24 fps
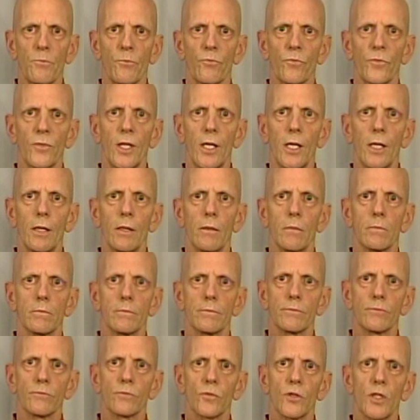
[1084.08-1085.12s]
The
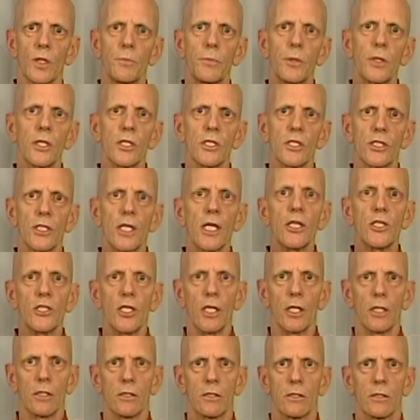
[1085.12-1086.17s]
Buddha's
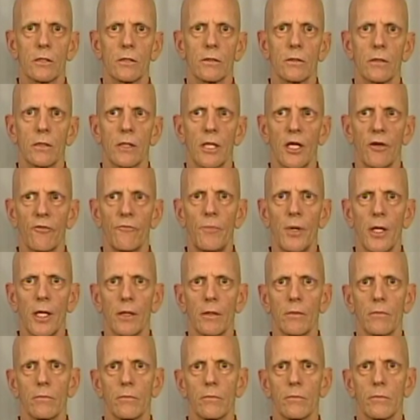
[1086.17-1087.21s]
teachings have
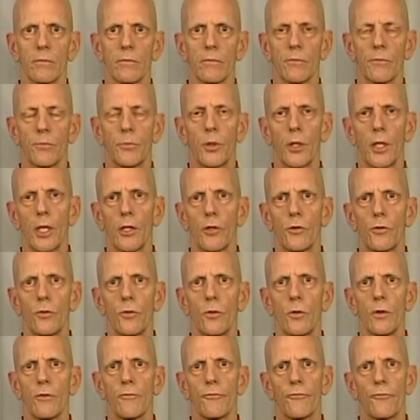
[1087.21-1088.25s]
been put
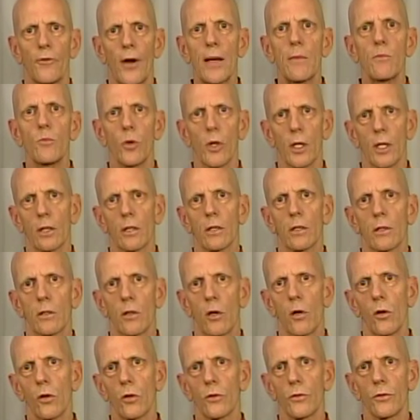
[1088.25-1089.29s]
into a framework
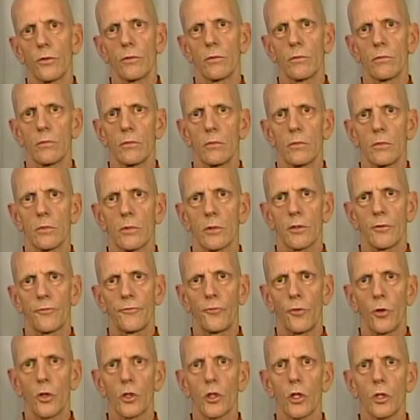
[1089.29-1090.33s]
called the
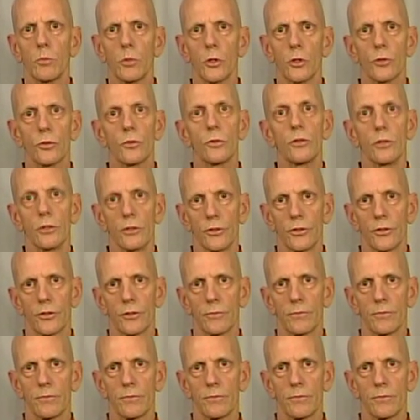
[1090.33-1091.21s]
Four Noble Truths.